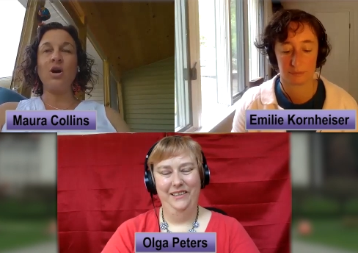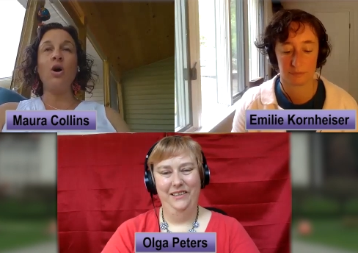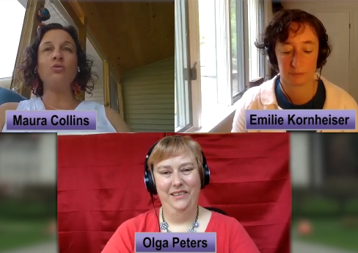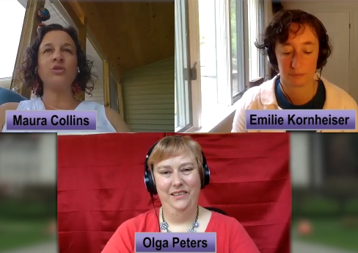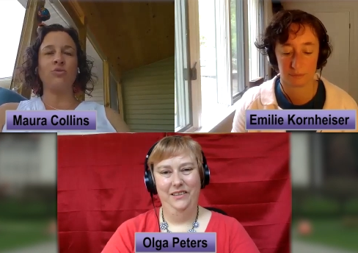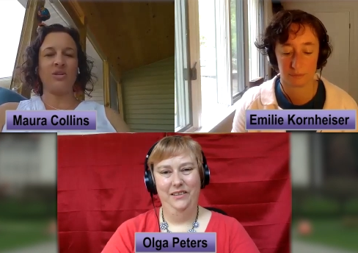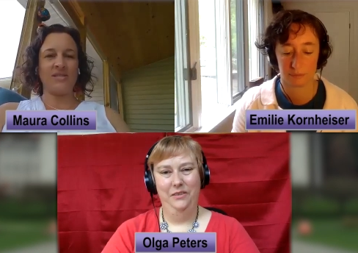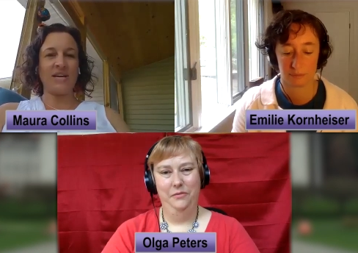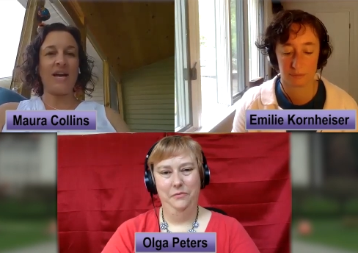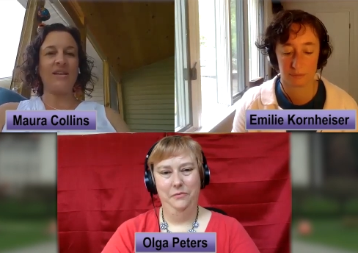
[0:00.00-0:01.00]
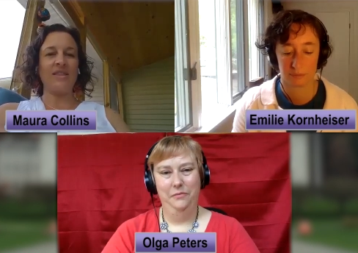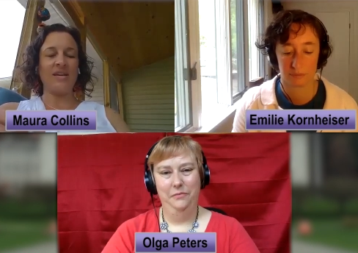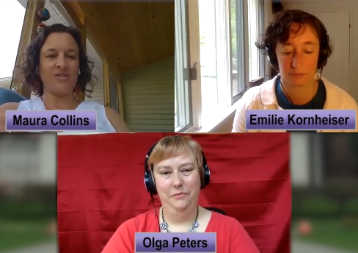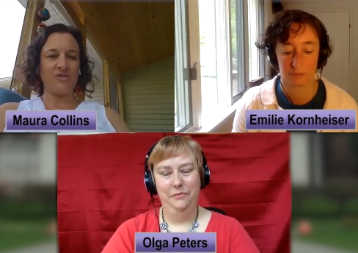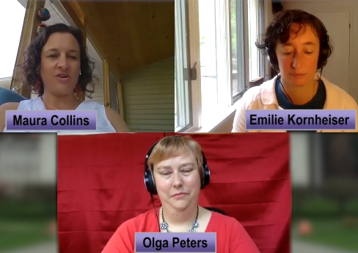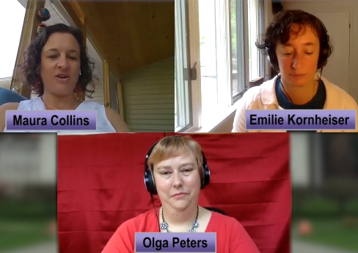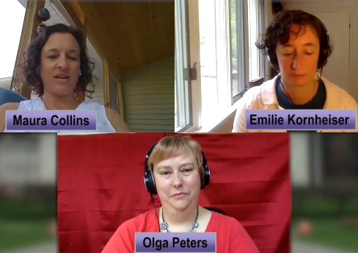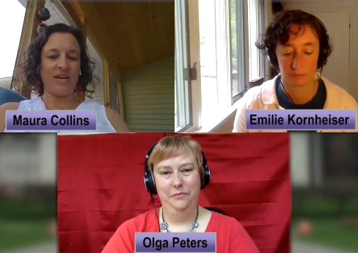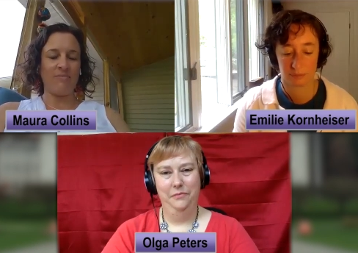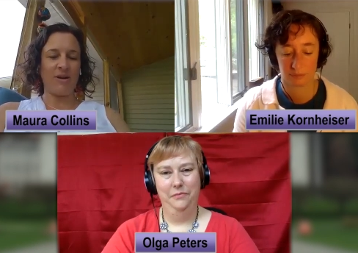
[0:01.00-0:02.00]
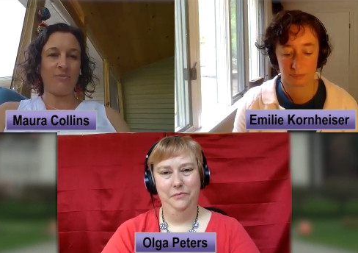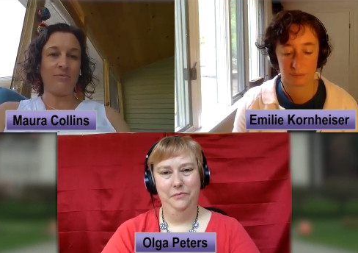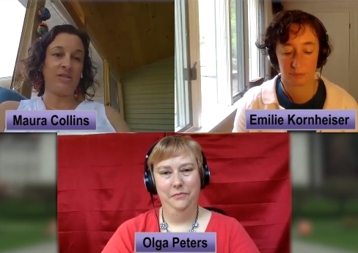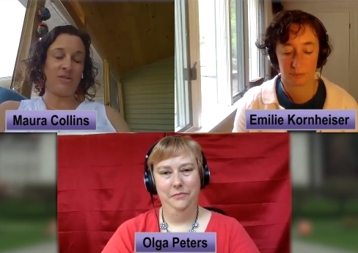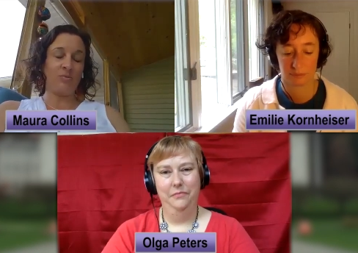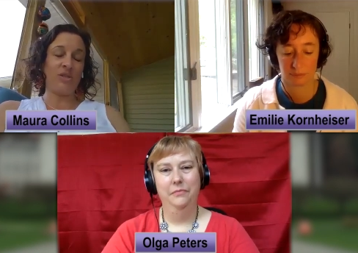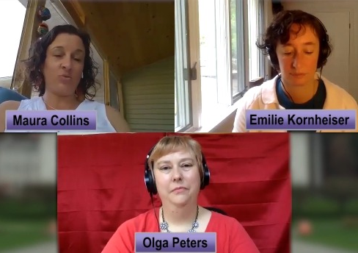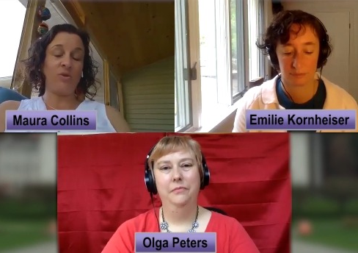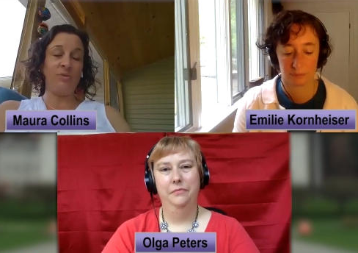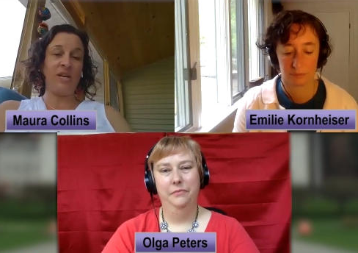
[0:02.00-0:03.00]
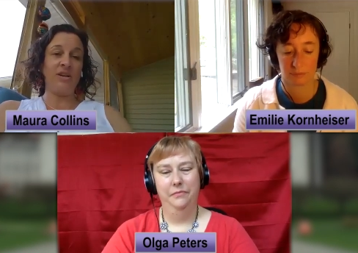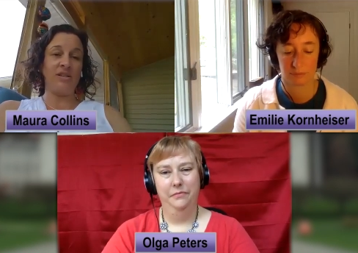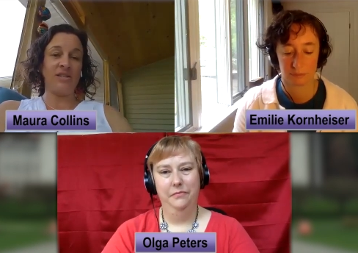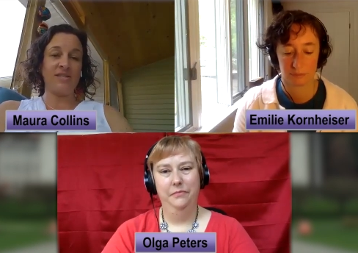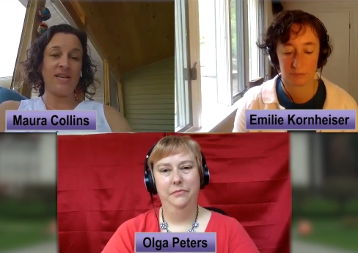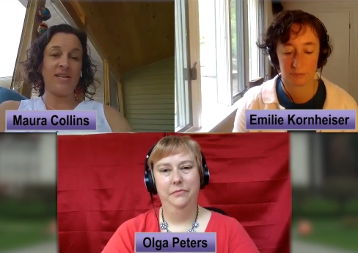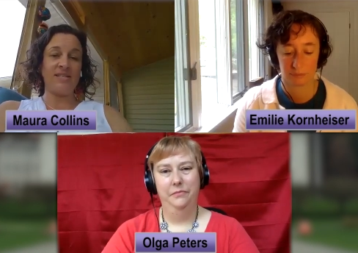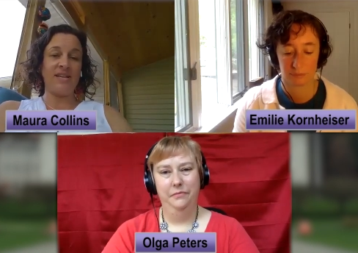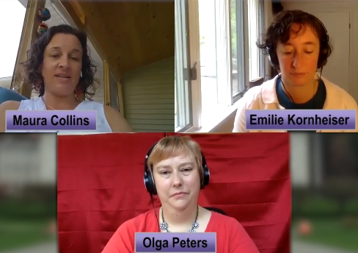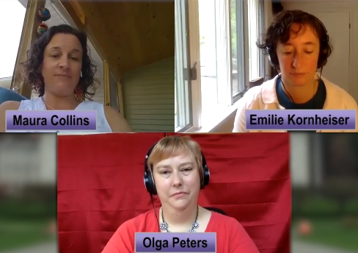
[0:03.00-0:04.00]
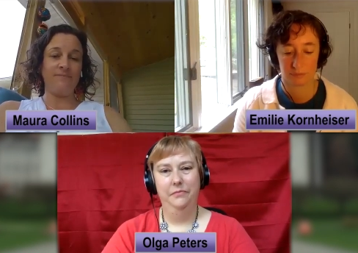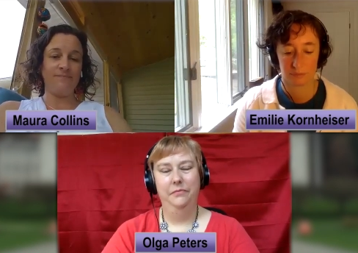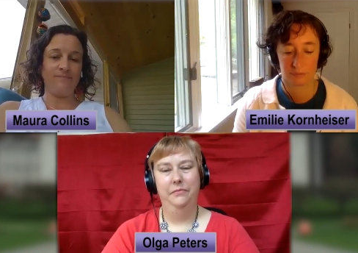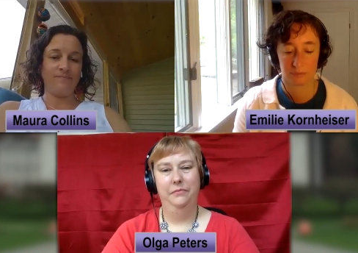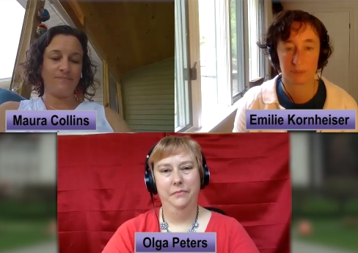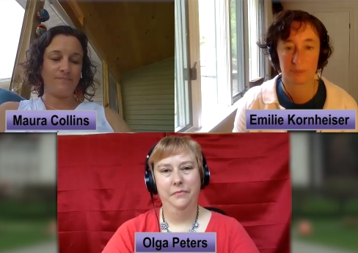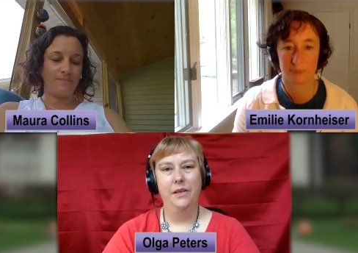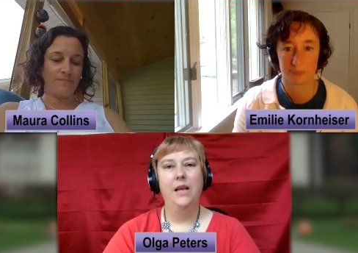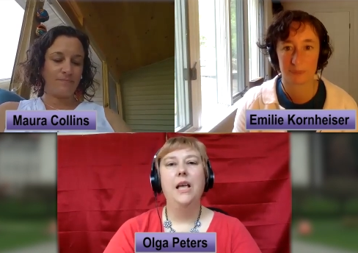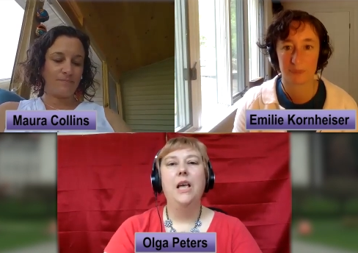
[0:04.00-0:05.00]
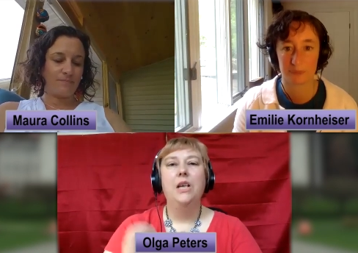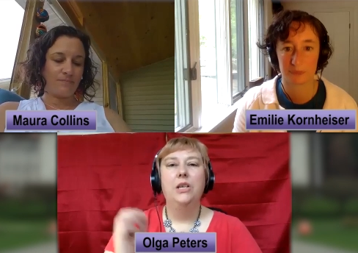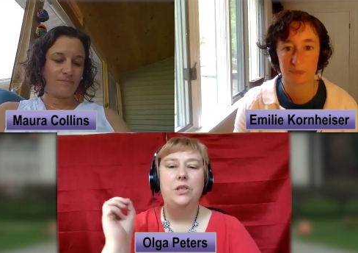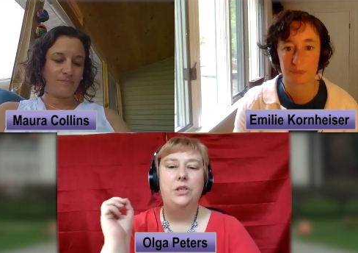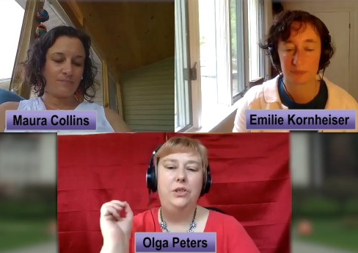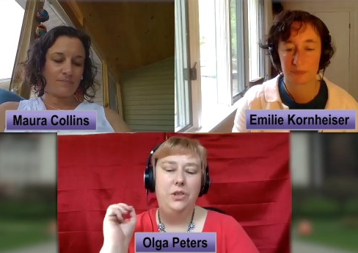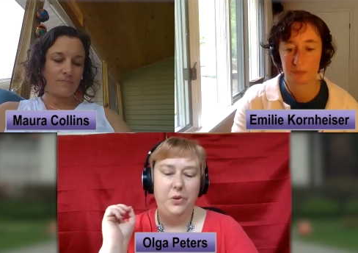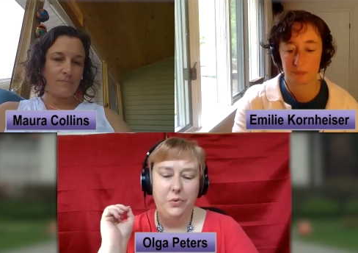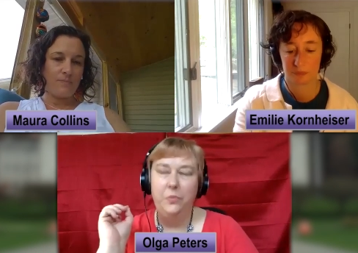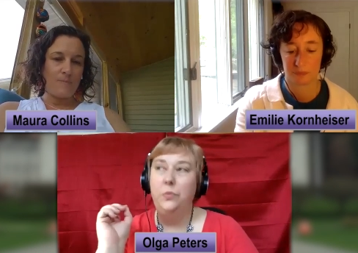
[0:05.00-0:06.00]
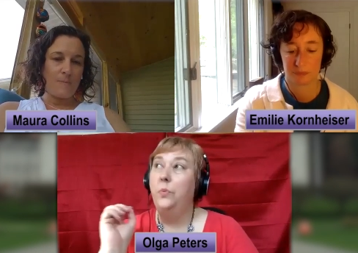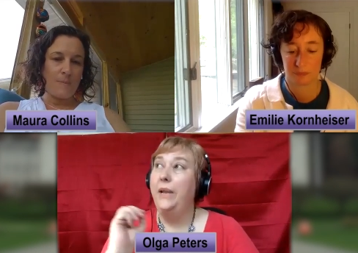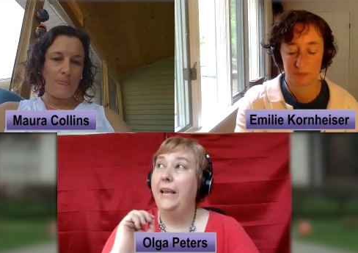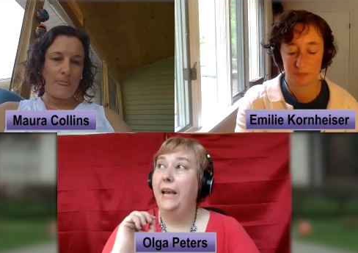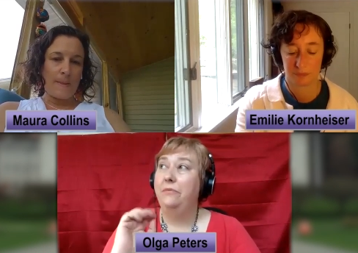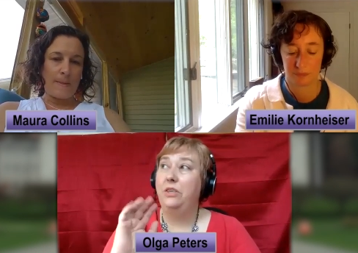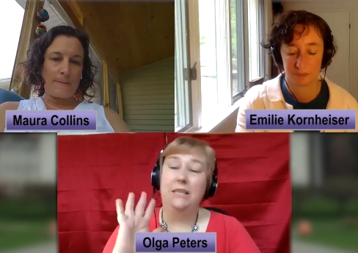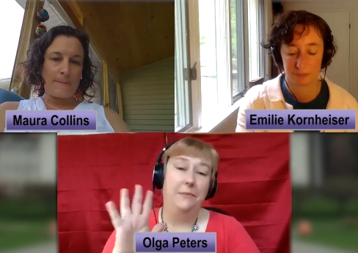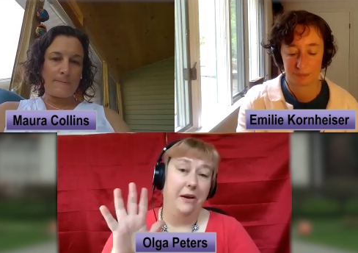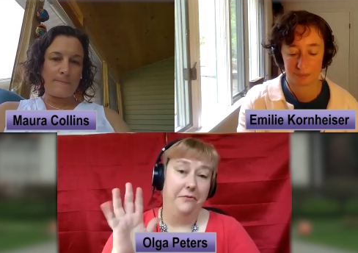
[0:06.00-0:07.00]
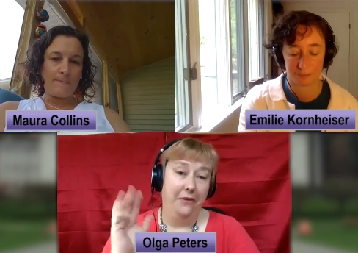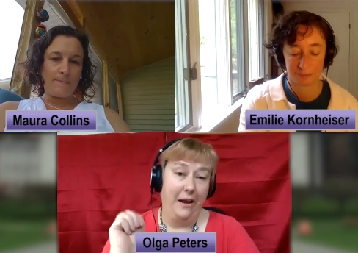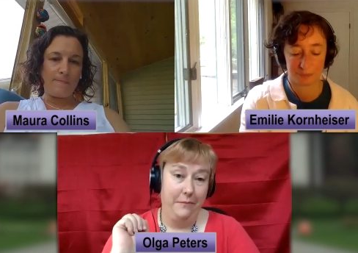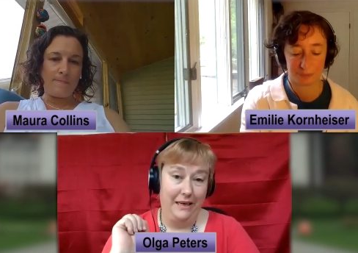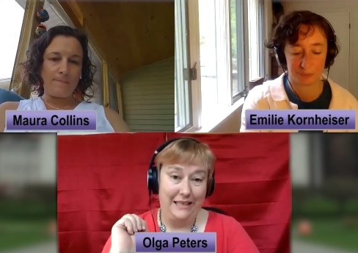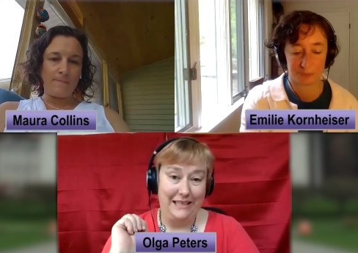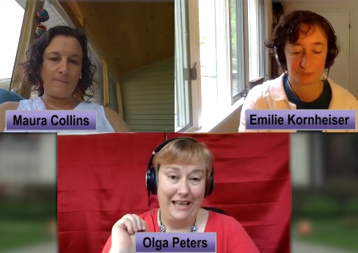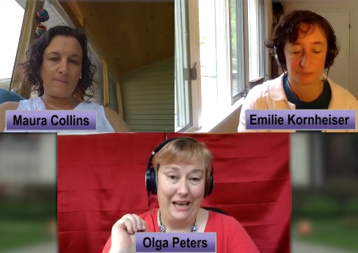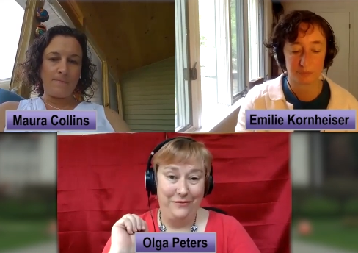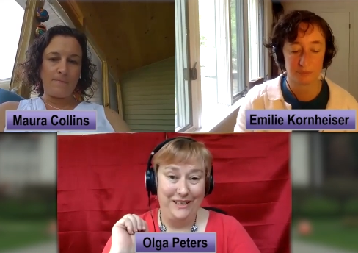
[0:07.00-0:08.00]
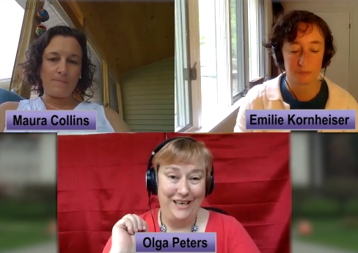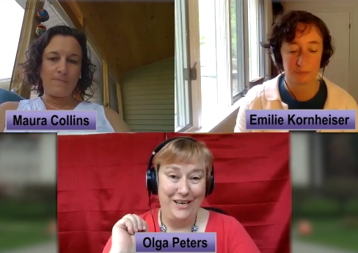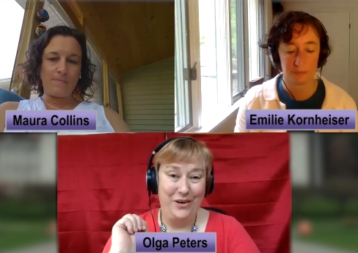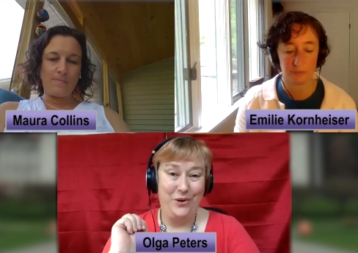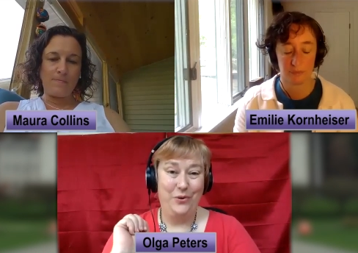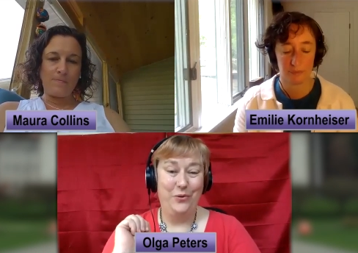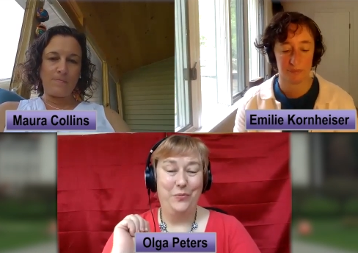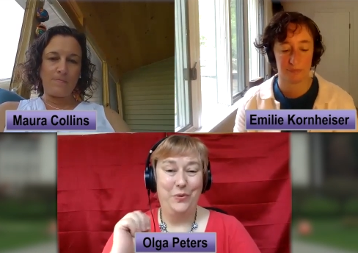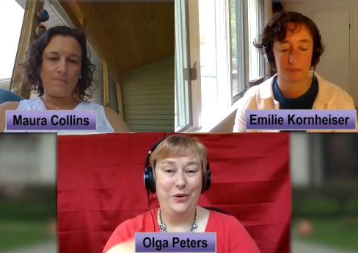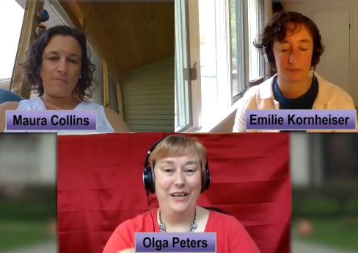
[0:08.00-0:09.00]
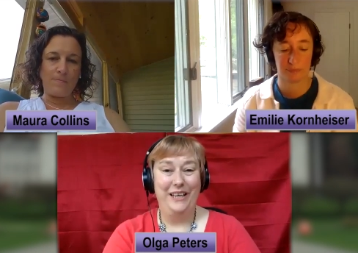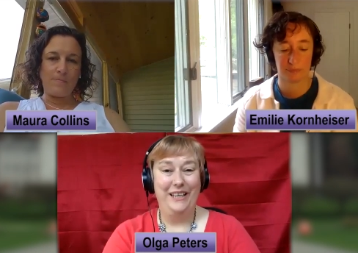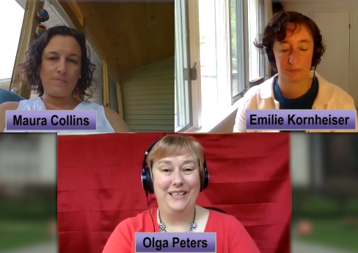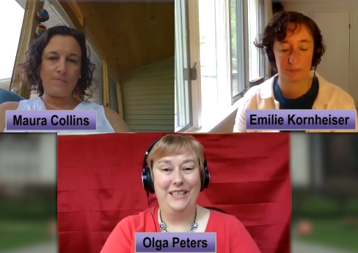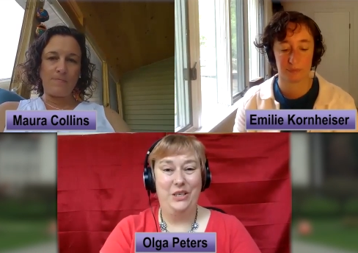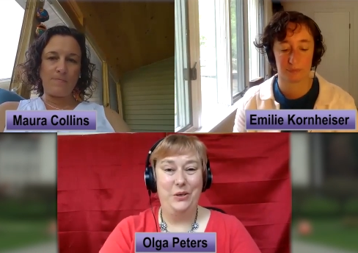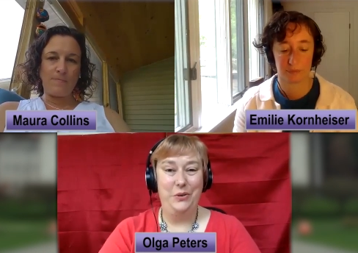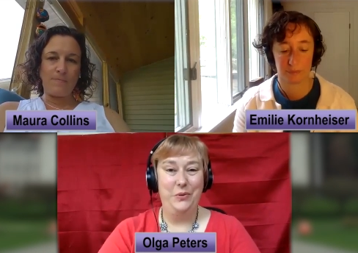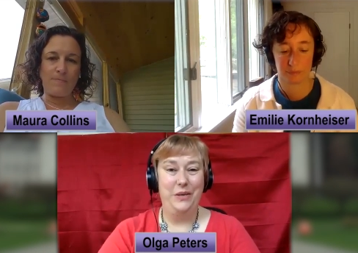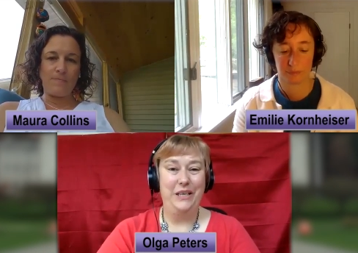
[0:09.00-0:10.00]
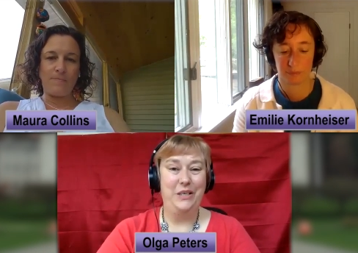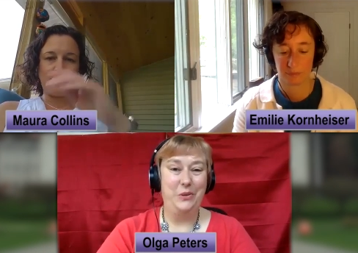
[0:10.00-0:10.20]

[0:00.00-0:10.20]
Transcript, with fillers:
Speaker 1: go towards the kind of things you're talking about, which which would be good because that is needed.
Speaker 2: So we have just about five minutes left, and I know Maura needs to get to